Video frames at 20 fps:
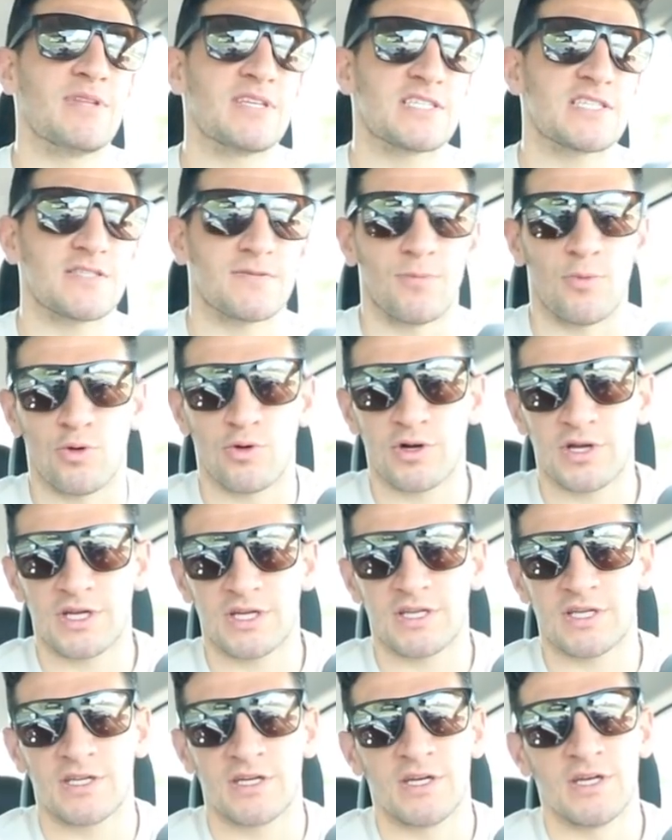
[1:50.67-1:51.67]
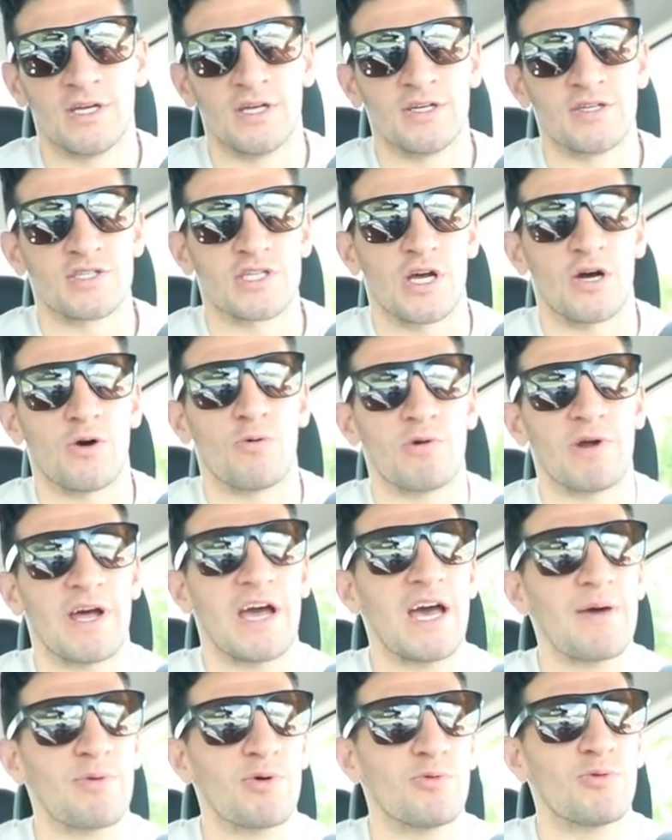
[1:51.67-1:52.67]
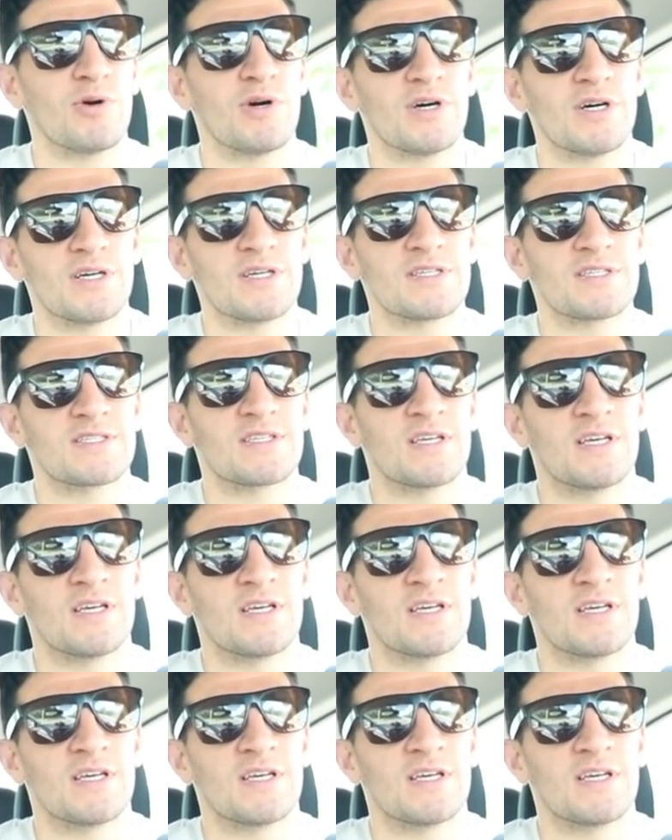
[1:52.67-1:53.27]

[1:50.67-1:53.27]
this morning. So what happened was